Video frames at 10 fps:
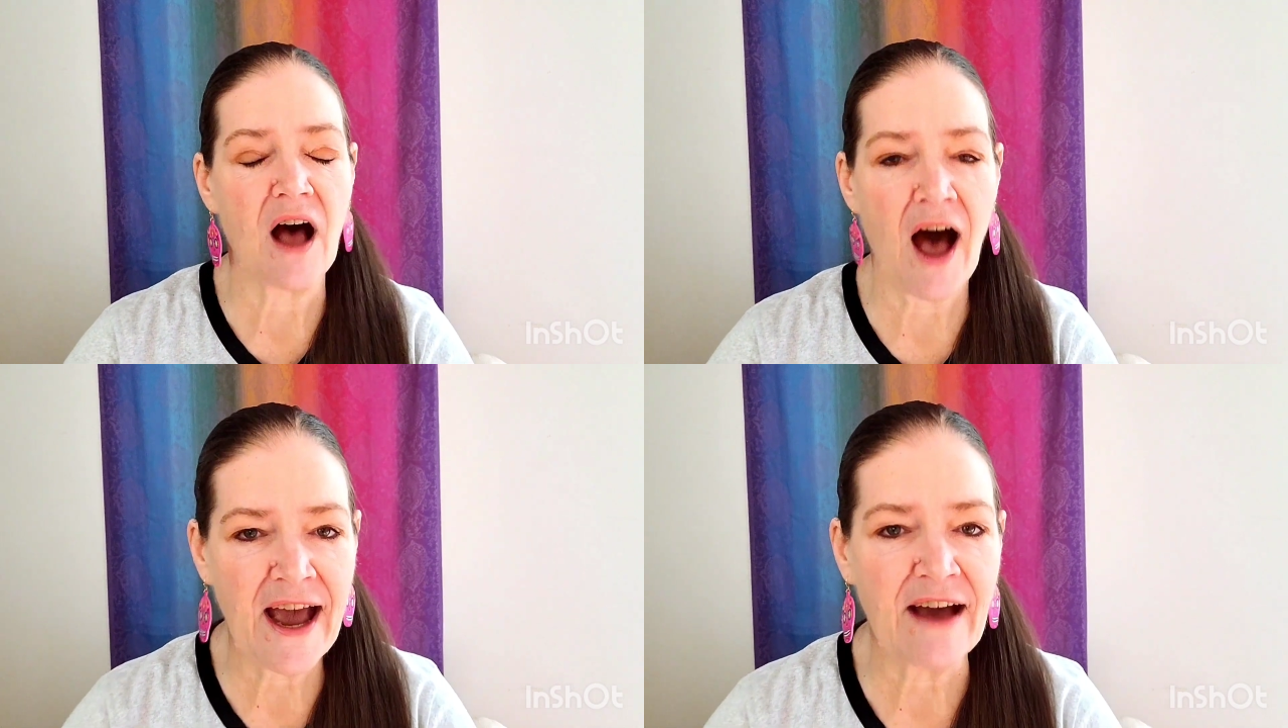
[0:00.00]

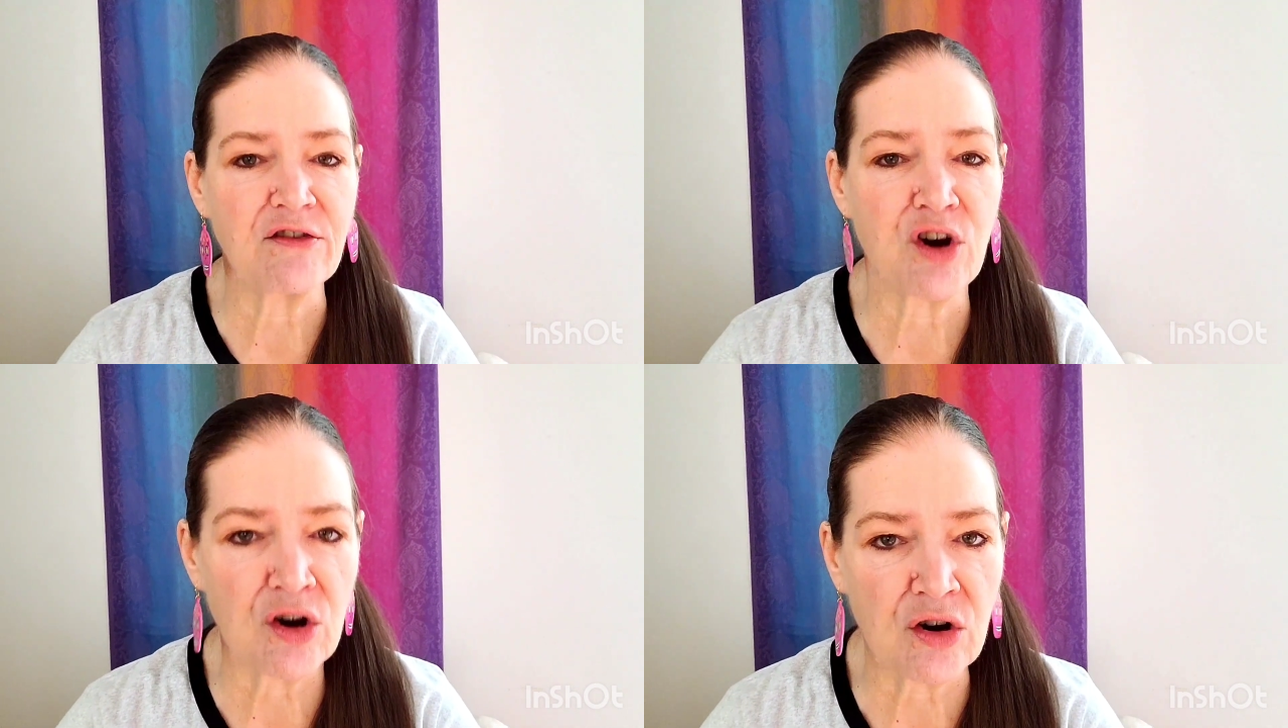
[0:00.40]
I have
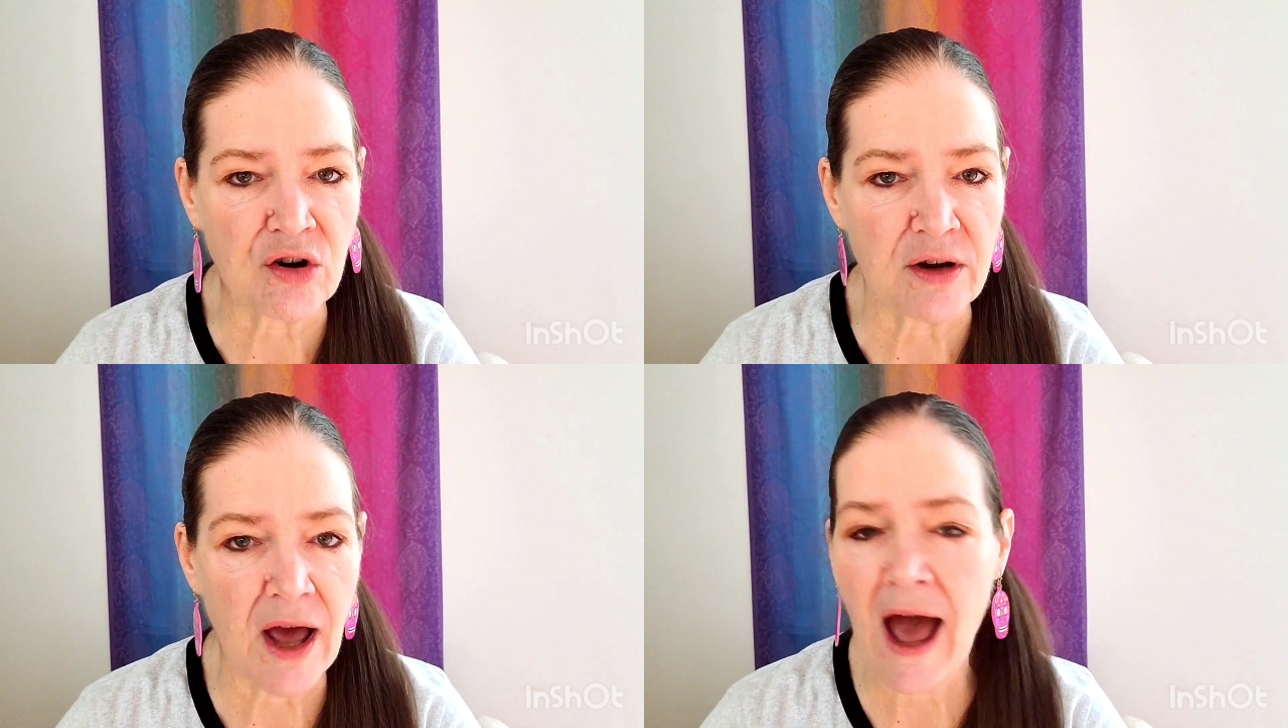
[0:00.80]

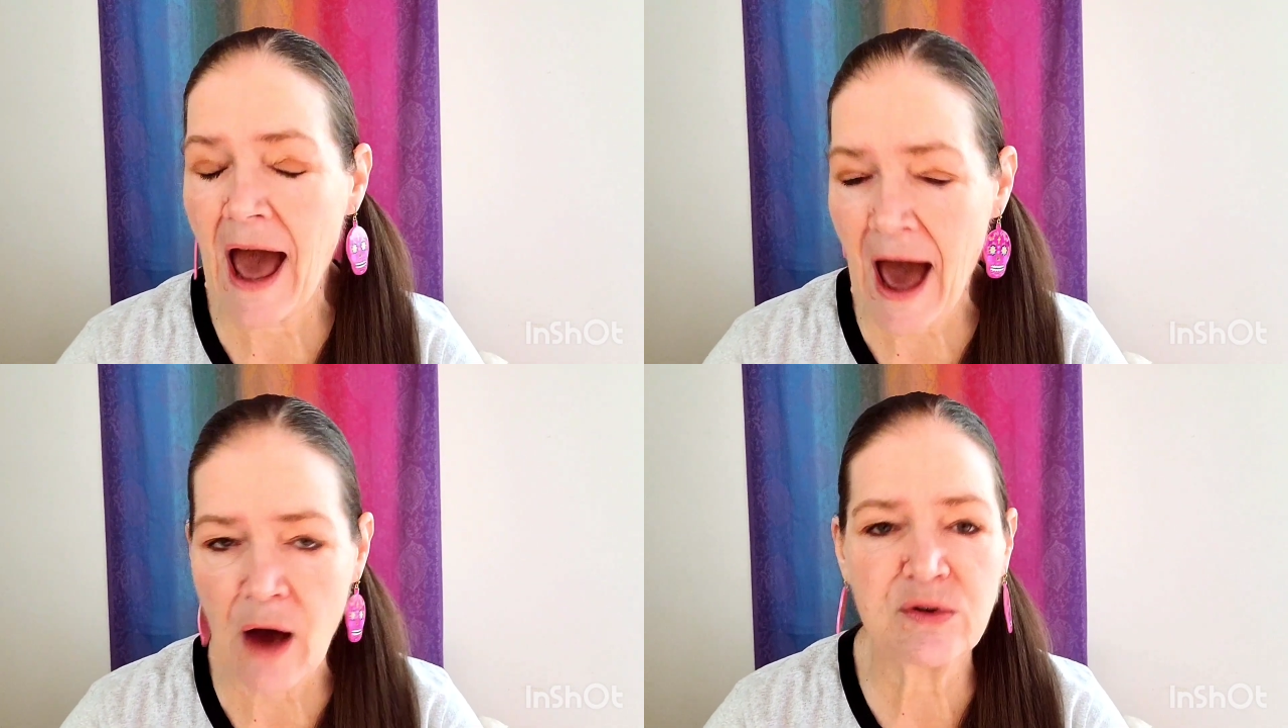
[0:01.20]
heard
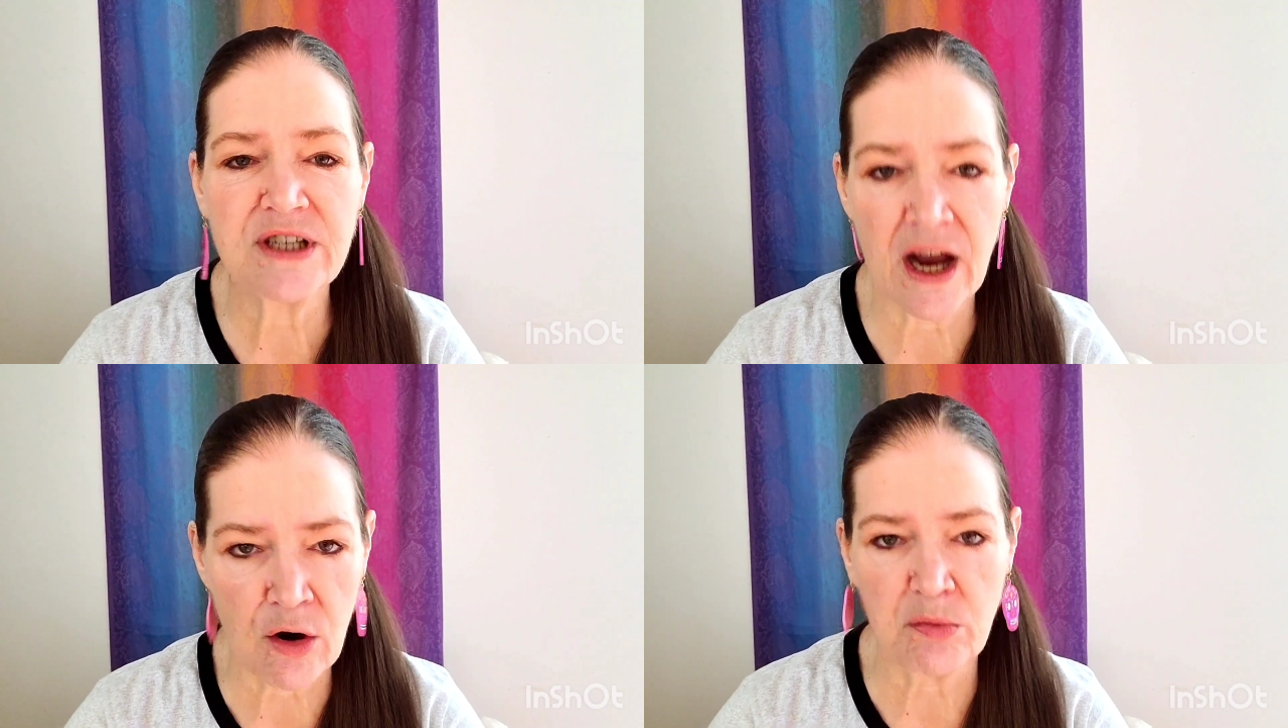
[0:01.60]
how
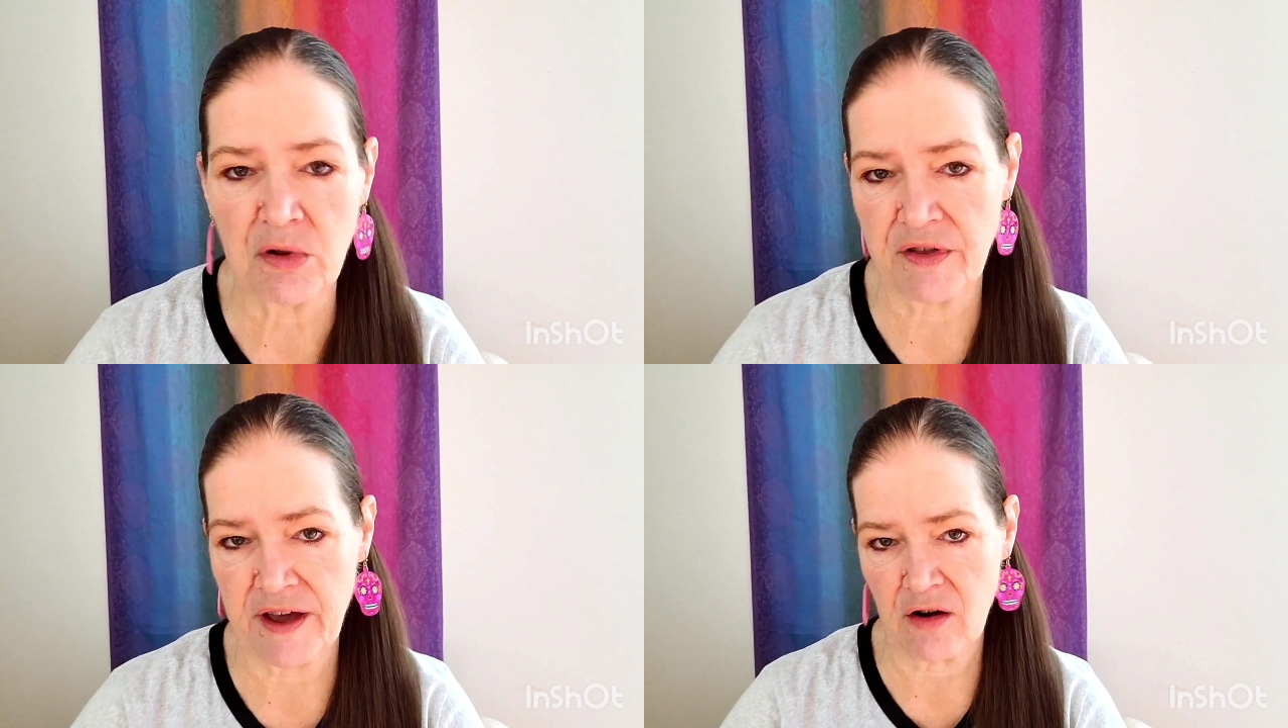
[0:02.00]
terrible
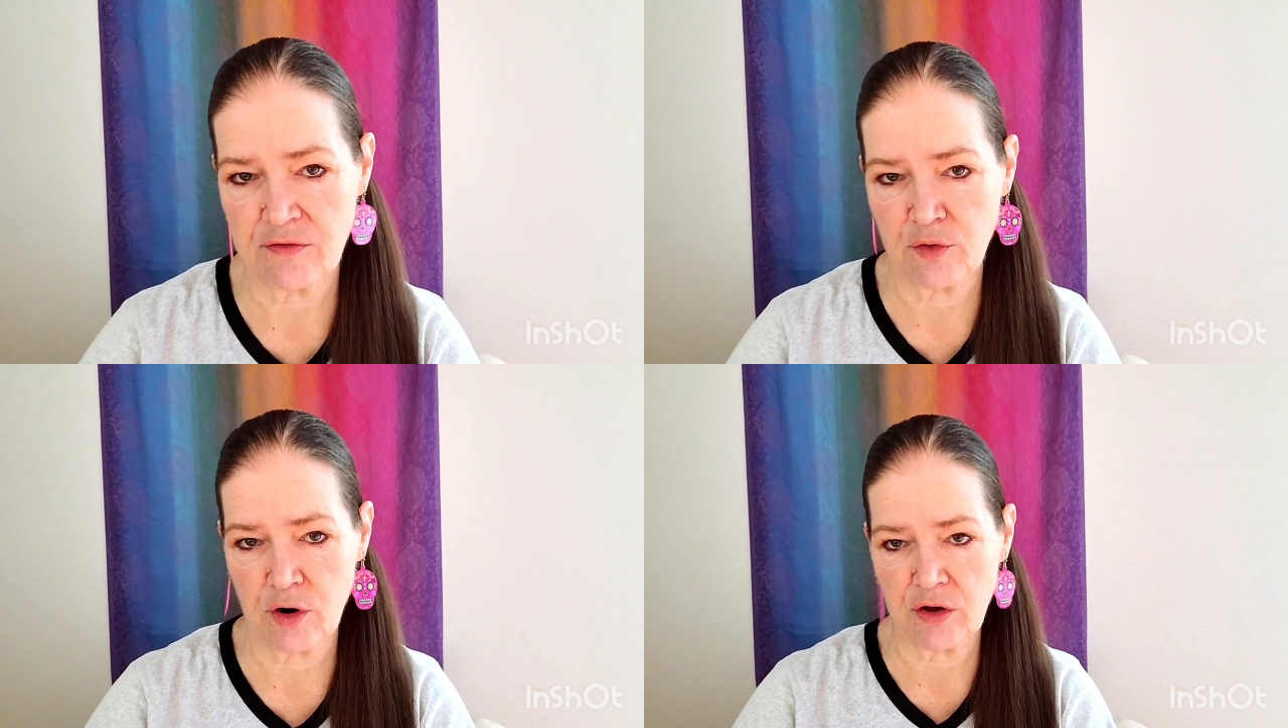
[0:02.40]
they are
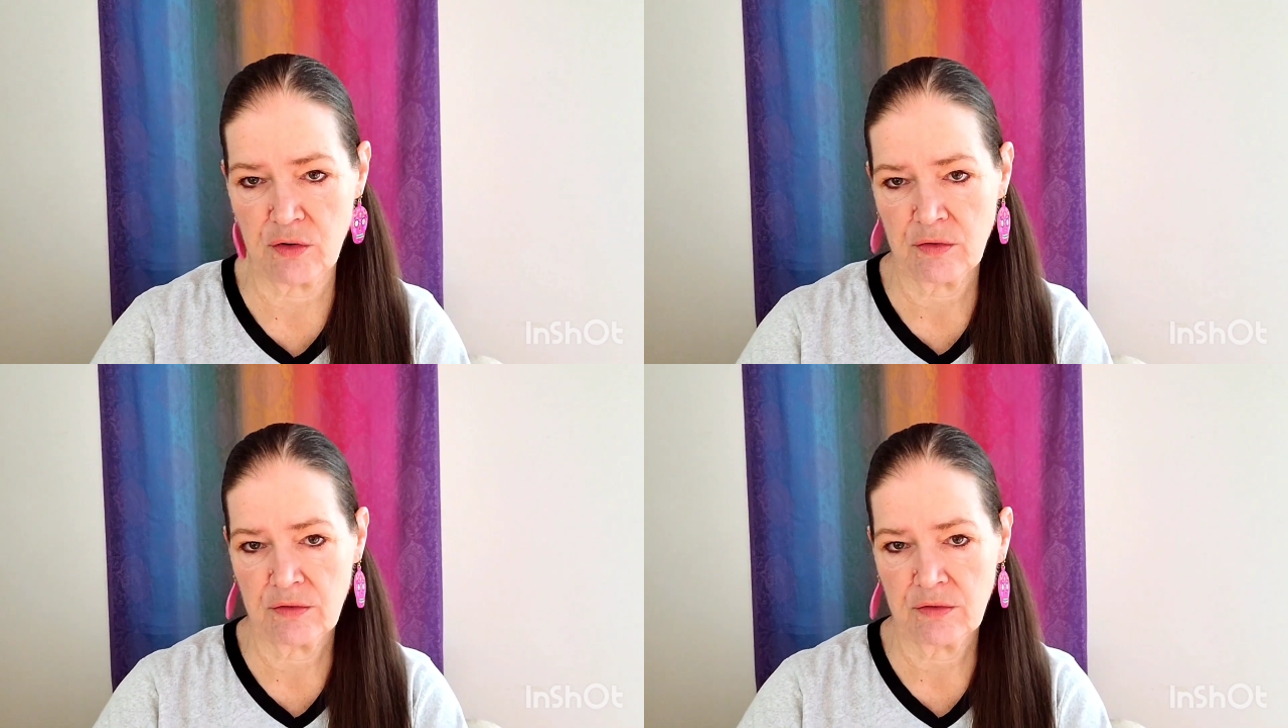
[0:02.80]
for you.